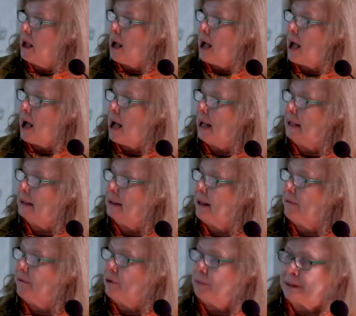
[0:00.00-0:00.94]
high
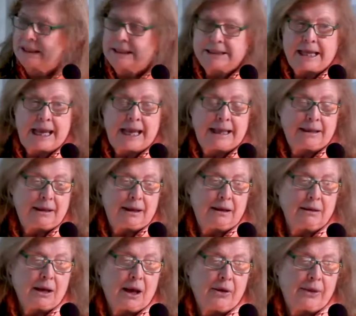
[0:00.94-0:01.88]
level because they had
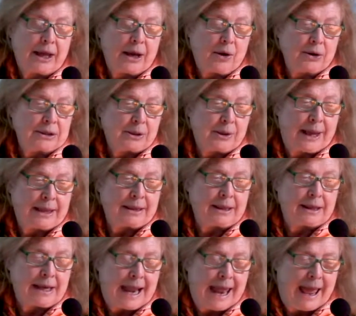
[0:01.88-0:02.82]
they also had
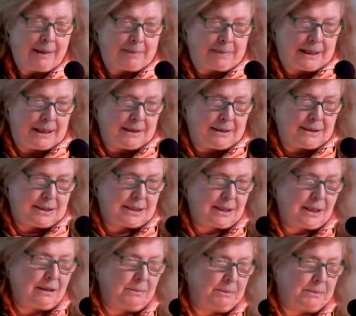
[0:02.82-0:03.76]
the napkins
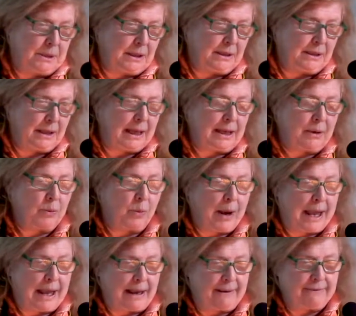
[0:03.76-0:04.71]
sculpted like
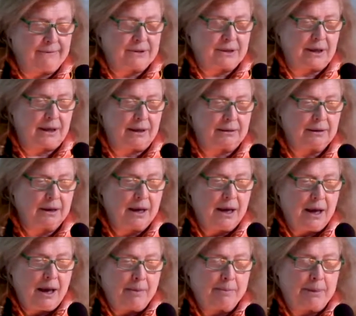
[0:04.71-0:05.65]
waves and
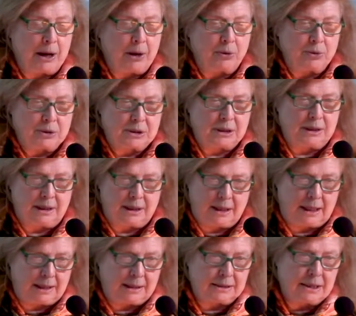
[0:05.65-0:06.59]
boats and
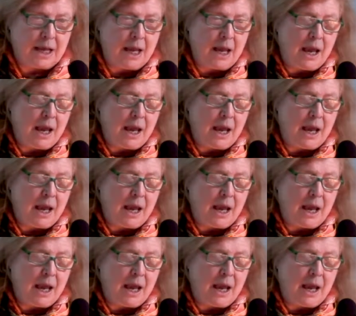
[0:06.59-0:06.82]
things.